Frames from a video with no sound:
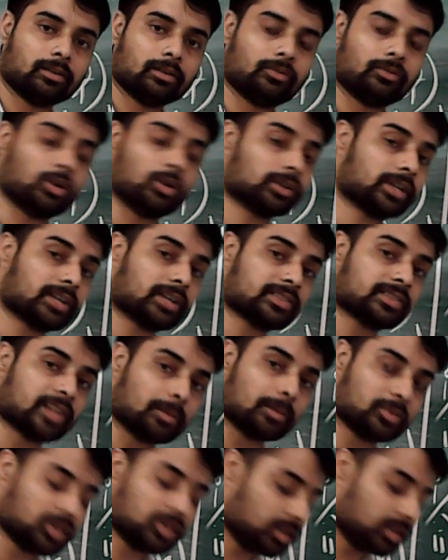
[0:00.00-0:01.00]
for their
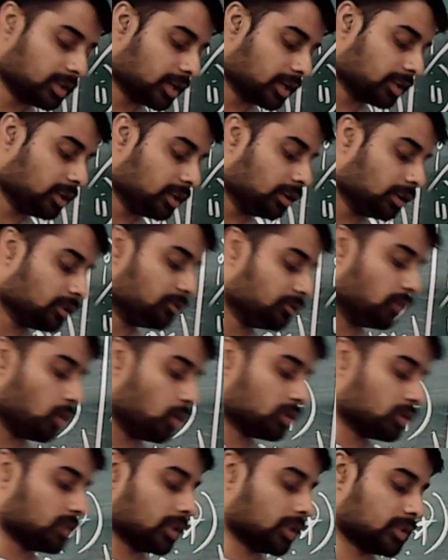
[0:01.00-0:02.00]
subsidiary
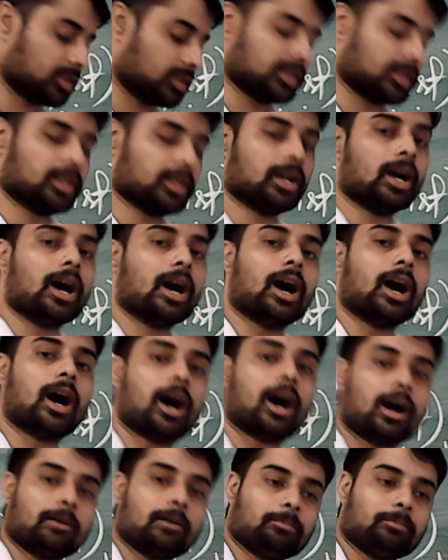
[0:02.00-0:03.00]
forces
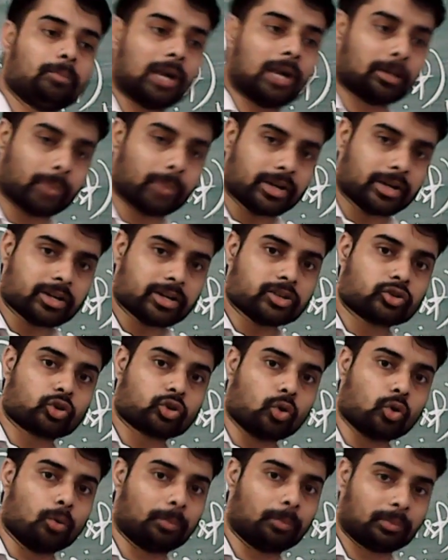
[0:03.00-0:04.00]
a permanent
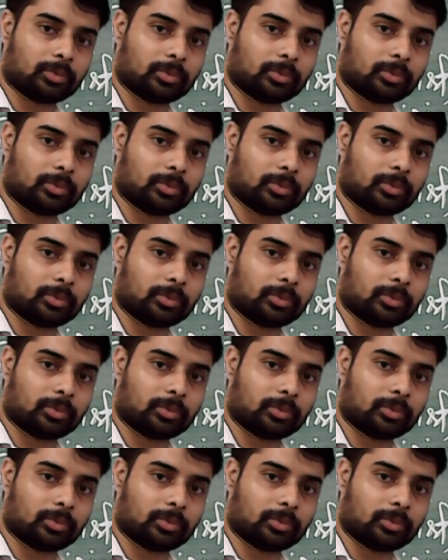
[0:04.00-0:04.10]
troop